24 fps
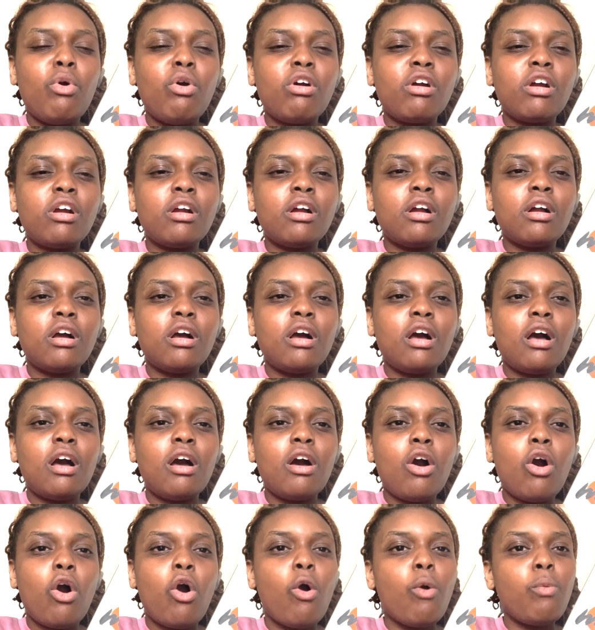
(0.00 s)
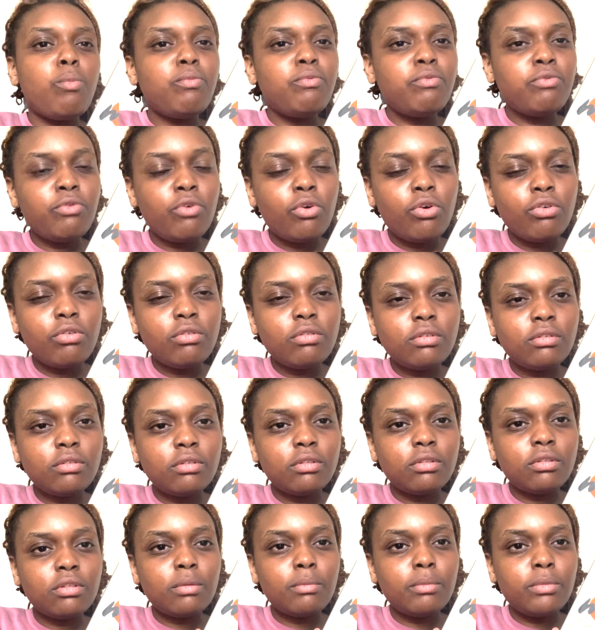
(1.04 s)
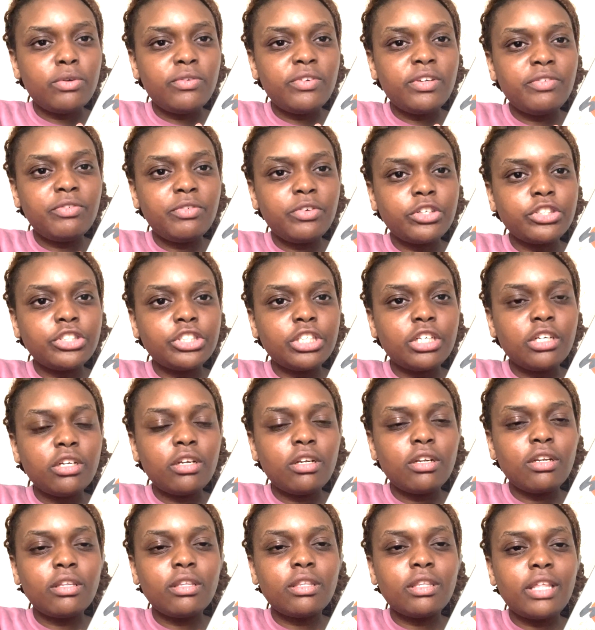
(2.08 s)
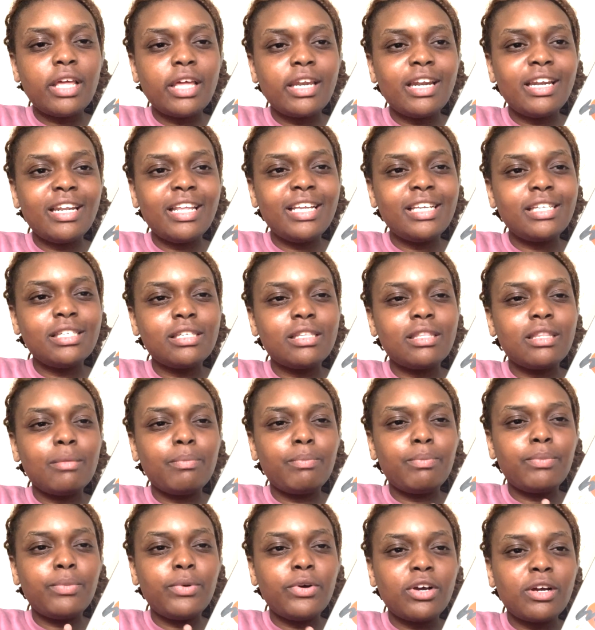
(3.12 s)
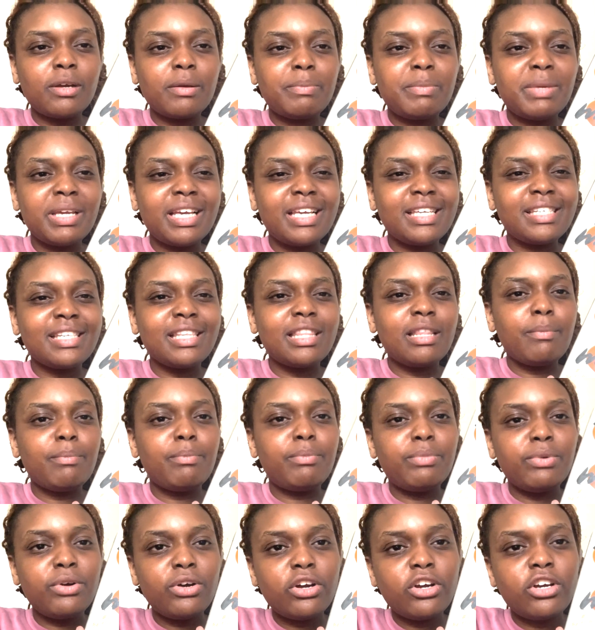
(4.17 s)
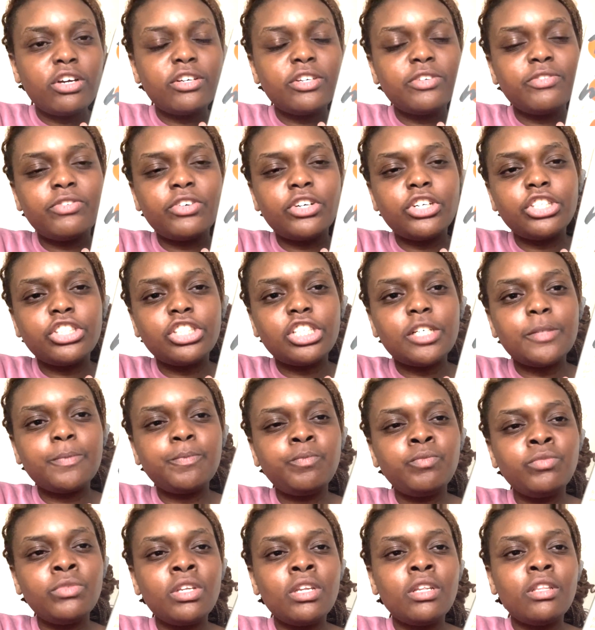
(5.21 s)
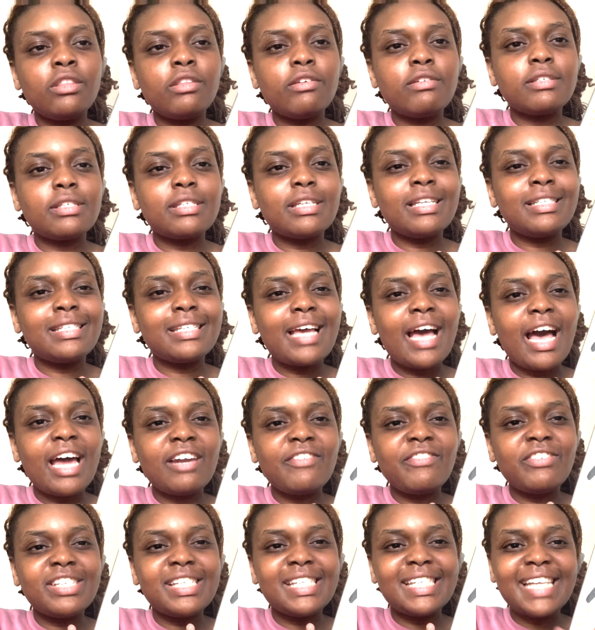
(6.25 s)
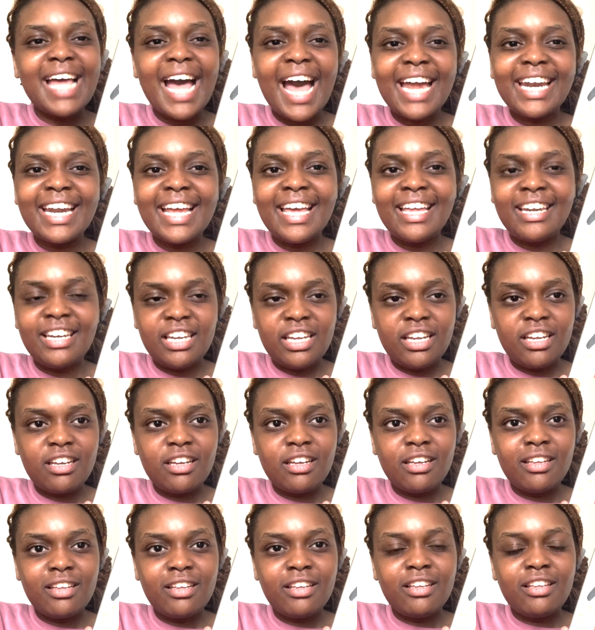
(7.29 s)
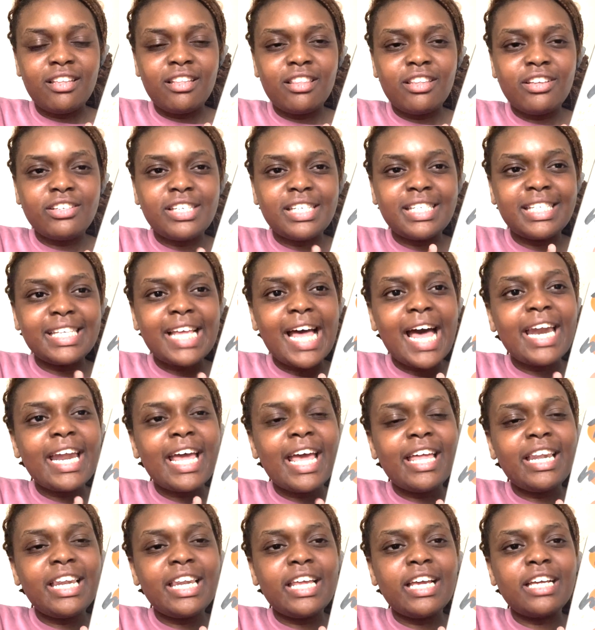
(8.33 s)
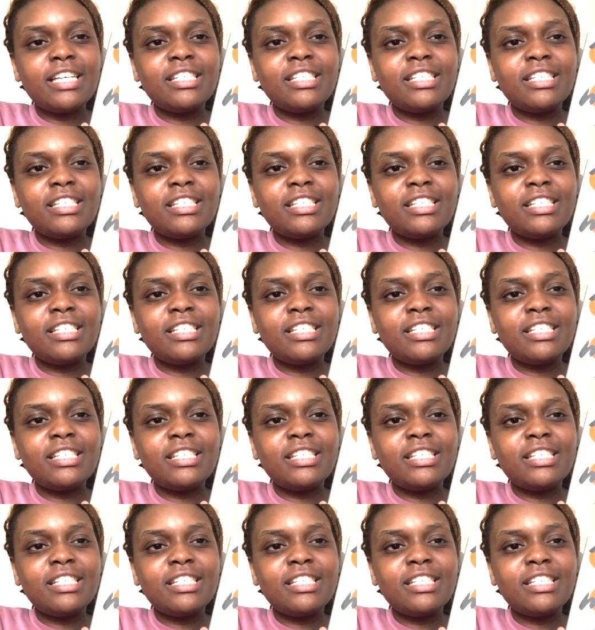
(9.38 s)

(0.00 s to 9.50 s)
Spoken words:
more hopeful, the movie version, than it is in the book, because in the book version, it's kind of a sad ending. There's a sad